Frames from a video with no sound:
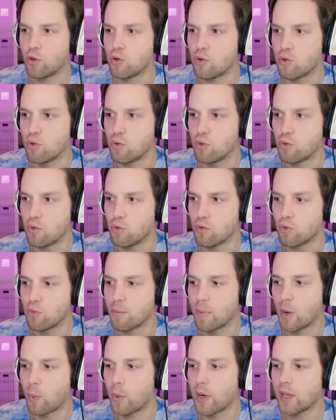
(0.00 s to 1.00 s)
Ooh.
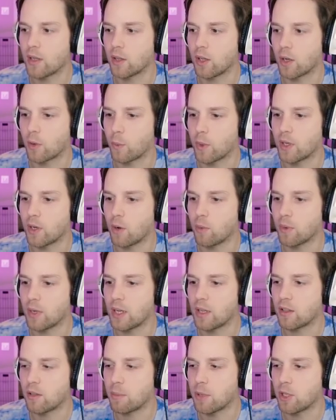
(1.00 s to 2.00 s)
But we, look, we don't
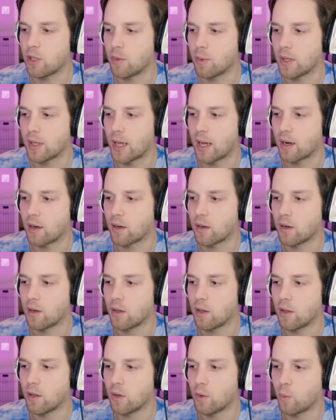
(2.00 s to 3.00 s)
need to be doing that.
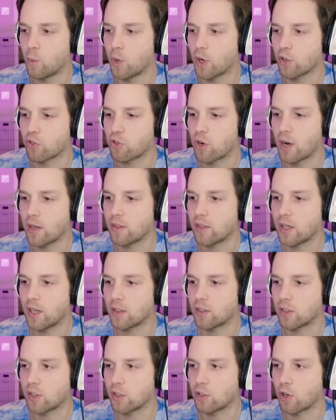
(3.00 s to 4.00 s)
We're trying to
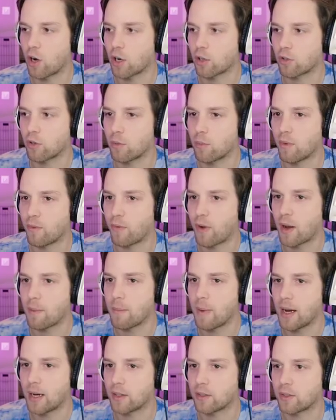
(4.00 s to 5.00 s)
get to the dark room and
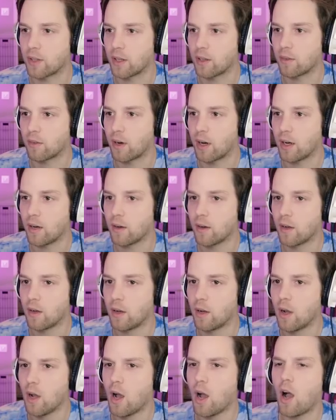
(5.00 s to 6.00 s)
fight Mega Satan, right?
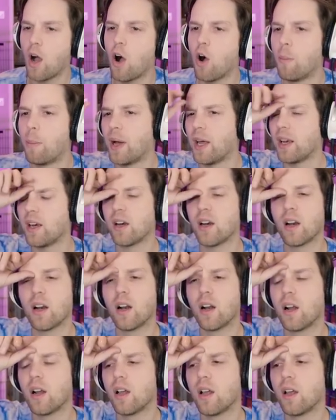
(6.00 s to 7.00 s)
Oh, but...
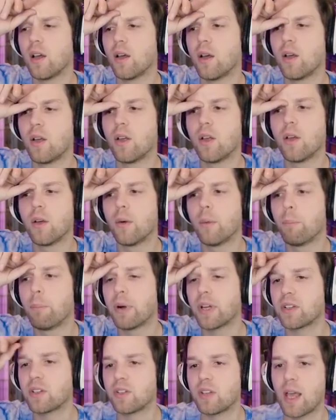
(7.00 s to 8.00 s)

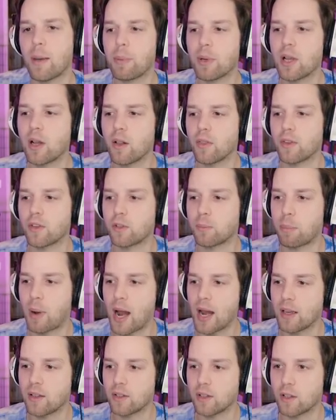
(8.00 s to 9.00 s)
But stepping on the
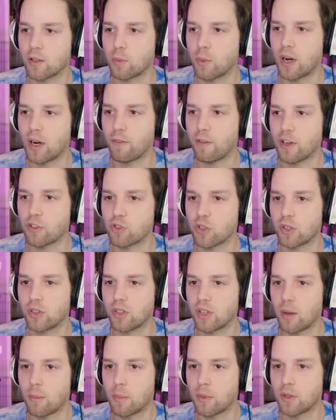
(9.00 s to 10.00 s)
spikes is what eventually
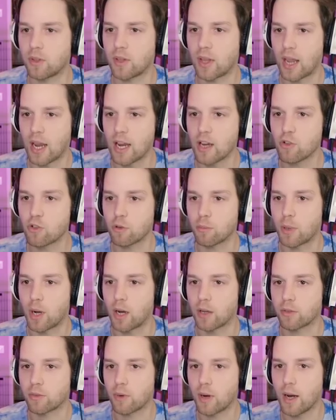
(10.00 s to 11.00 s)
summons the angel
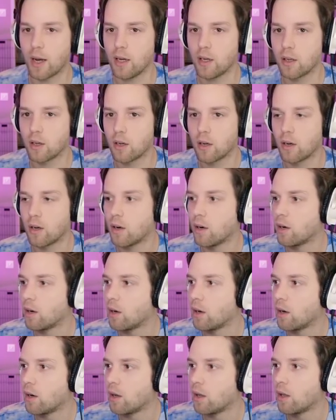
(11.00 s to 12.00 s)
boss, right?
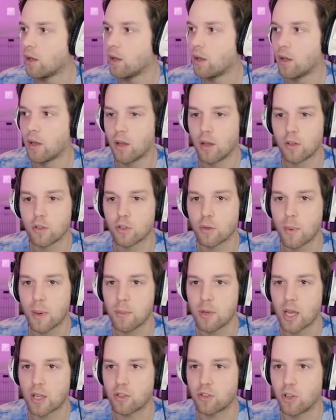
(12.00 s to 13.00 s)
So
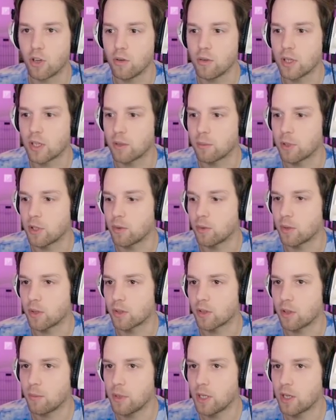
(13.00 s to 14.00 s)
maybe I do need to be doing
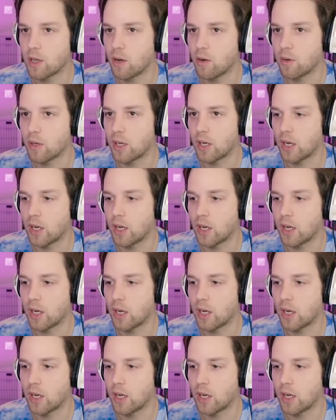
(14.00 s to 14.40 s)
this. Let me go